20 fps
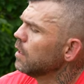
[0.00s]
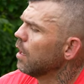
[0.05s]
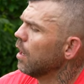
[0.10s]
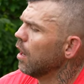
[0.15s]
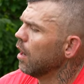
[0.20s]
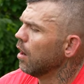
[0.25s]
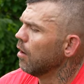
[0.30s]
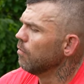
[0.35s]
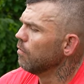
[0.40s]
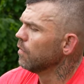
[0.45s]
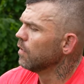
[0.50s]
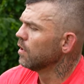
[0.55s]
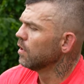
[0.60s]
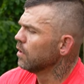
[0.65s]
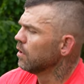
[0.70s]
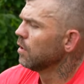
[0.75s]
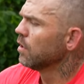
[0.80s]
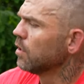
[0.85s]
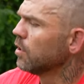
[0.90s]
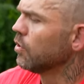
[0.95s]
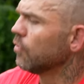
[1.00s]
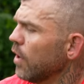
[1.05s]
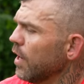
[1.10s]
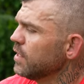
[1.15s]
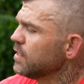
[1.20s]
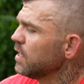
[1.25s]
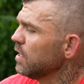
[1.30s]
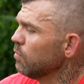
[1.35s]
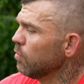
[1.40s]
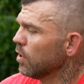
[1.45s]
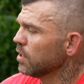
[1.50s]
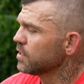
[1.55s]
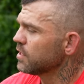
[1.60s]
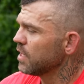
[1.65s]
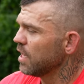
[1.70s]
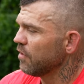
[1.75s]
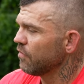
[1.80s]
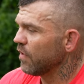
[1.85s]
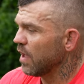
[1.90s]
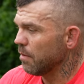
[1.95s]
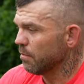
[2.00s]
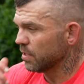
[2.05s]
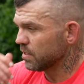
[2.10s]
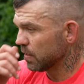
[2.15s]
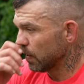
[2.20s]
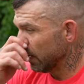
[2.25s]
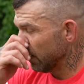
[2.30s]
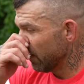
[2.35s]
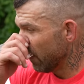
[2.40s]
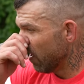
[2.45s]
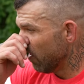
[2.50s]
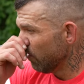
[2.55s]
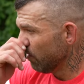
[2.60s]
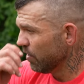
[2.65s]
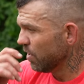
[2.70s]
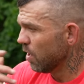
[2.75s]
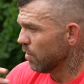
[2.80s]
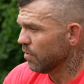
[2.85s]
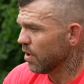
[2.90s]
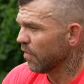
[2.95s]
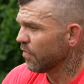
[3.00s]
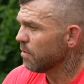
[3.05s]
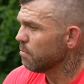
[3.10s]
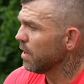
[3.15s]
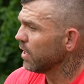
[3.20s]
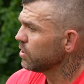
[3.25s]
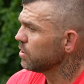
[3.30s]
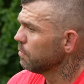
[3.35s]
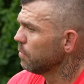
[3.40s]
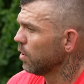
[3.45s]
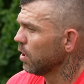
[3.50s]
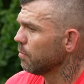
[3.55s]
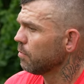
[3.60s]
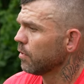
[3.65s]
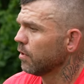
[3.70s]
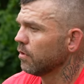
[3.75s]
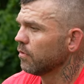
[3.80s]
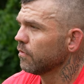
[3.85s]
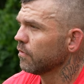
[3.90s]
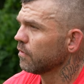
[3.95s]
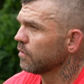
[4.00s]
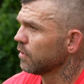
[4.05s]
Um, Gracie once said famously though, you know, nothing makes you bulletproof.